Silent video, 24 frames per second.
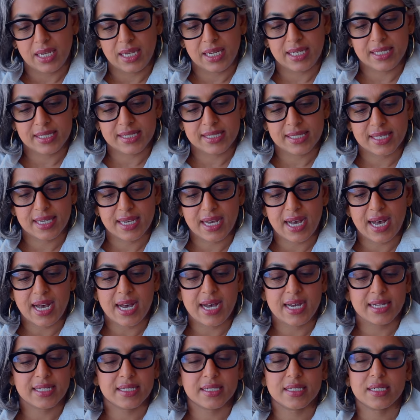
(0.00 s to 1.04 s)
It's
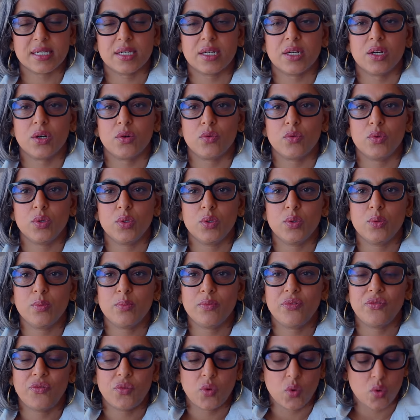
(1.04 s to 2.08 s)
got
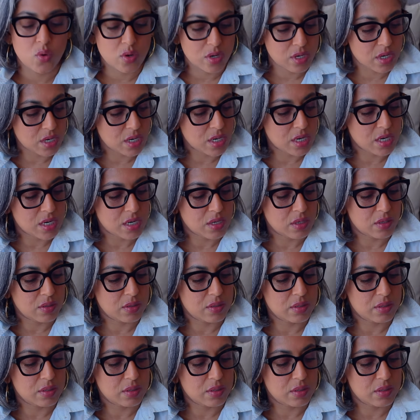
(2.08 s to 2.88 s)
room for